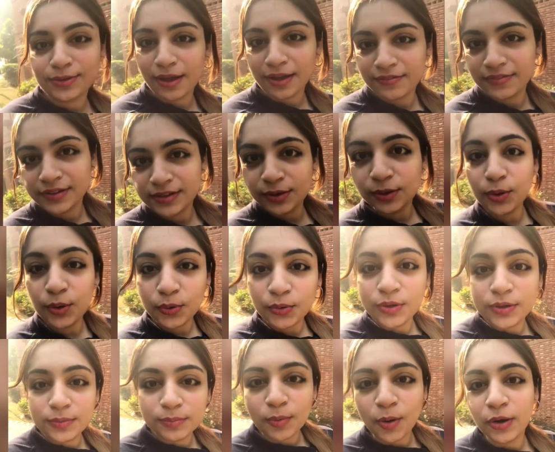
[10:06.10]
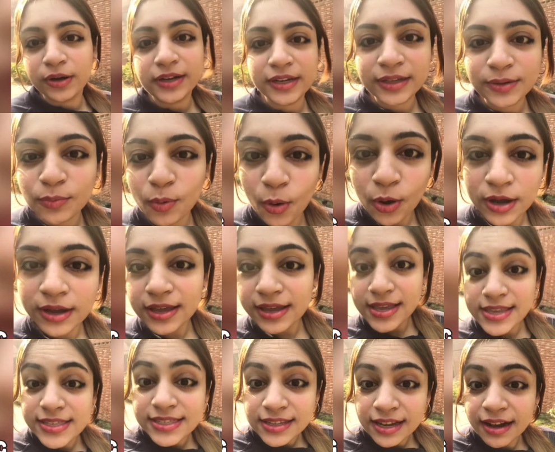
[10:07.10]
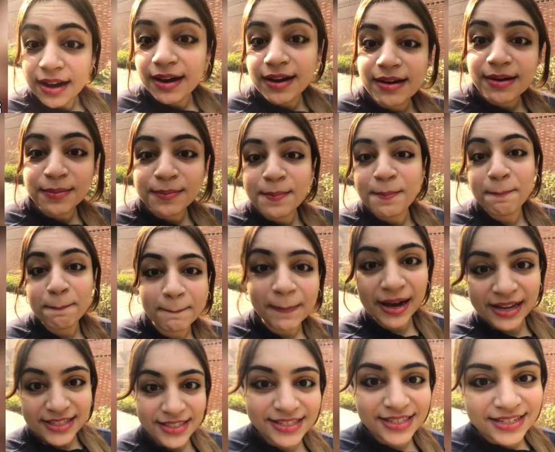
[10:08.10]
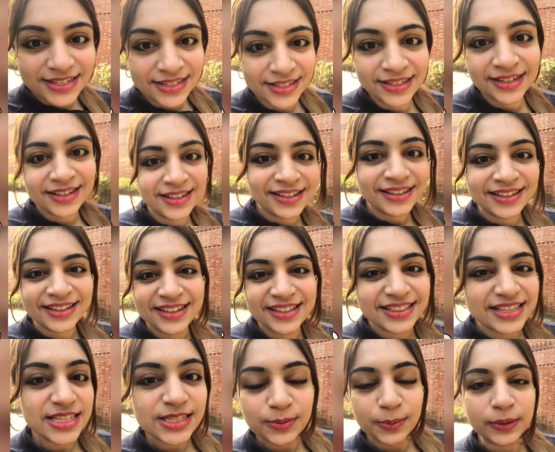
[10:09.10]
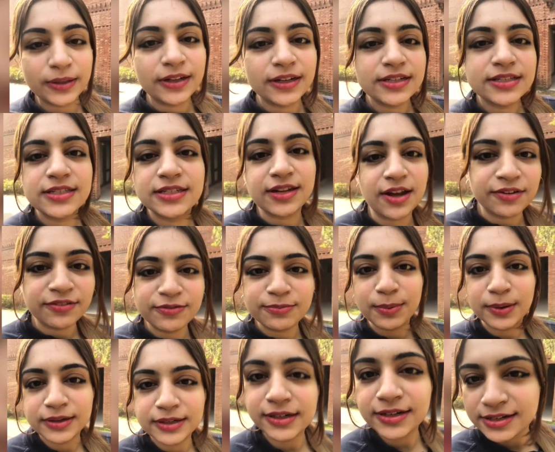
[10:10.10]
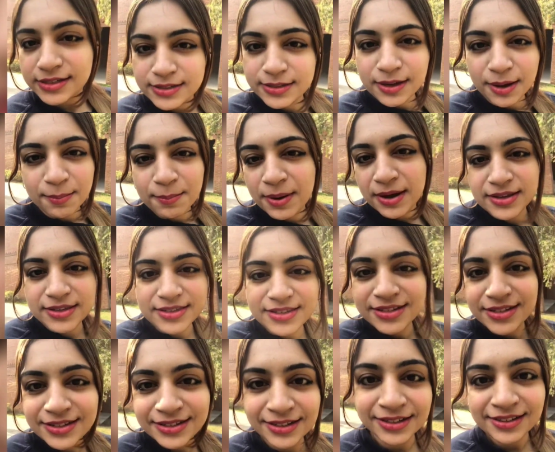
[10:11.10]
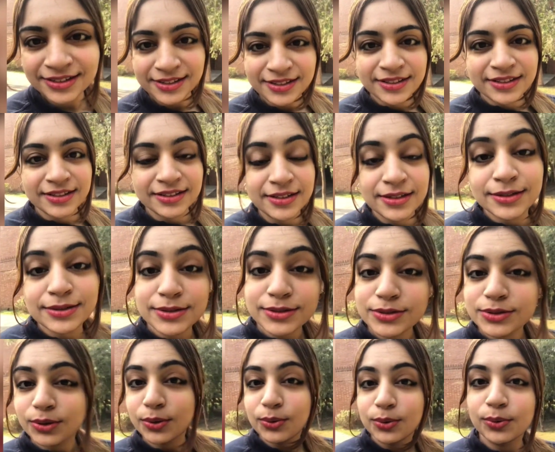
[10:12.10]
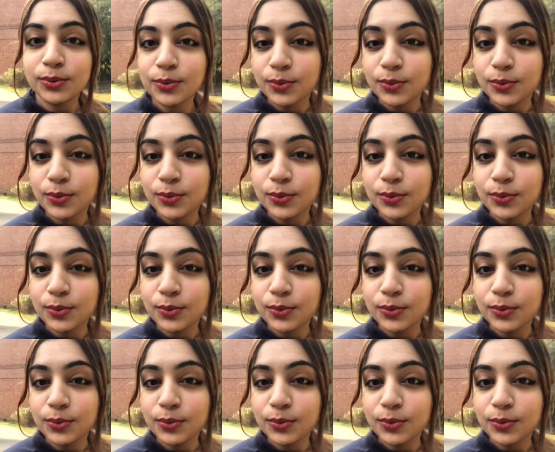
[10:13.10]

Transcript: having a good morning walk is a must. In this weather it's tough, but it is a must. So